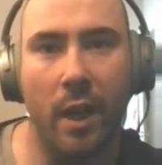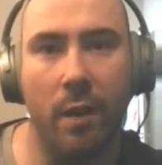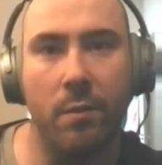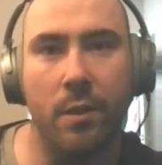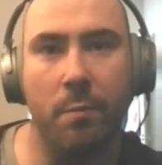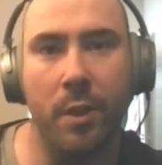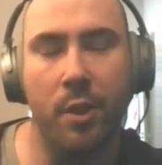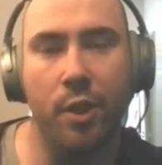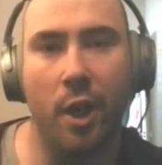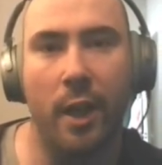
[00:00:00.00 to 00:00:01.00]
I was a bit
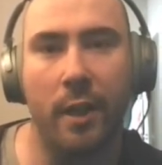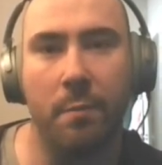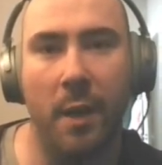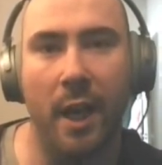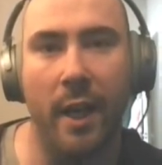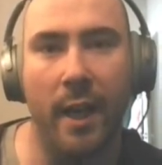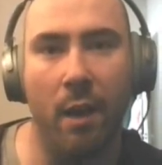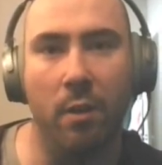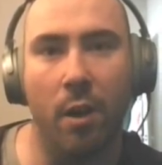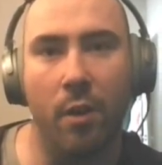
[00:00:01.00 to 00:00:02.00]
shocked by
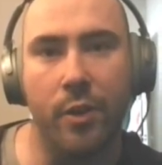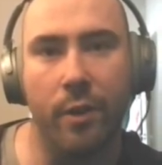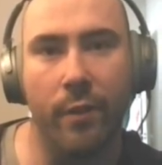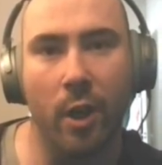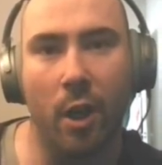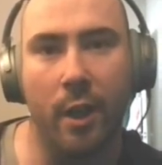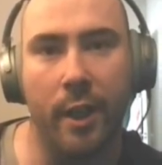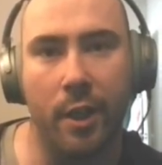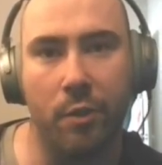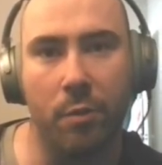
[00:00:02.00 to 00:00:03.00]
how large of an
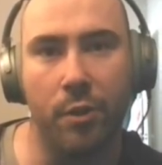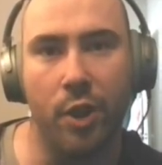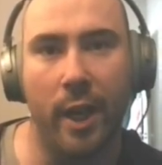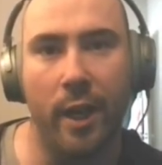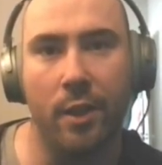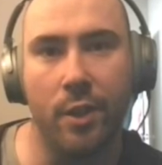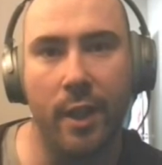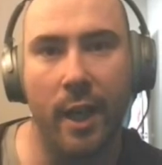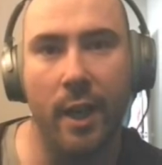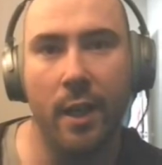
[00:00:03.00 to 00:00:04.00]
architectural change
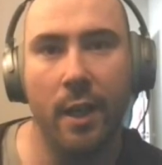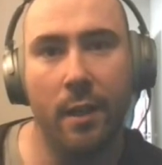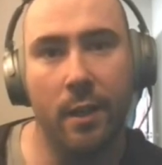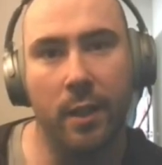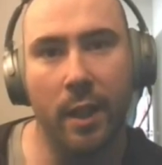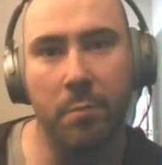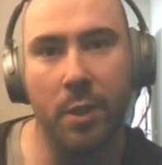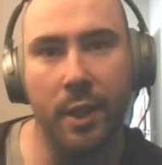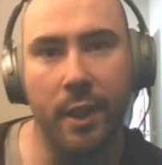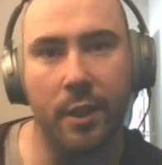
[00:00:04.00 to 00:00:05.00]
that this lane
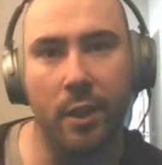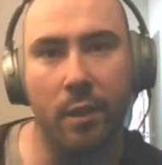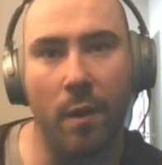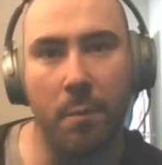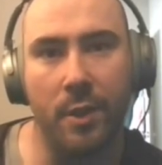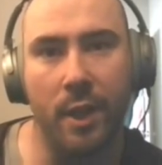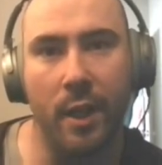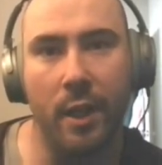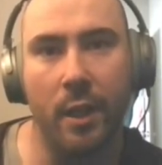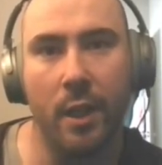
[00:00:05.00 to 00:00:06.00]
predictor
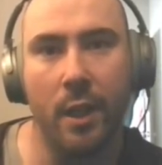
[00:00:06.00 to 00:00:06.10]
represented.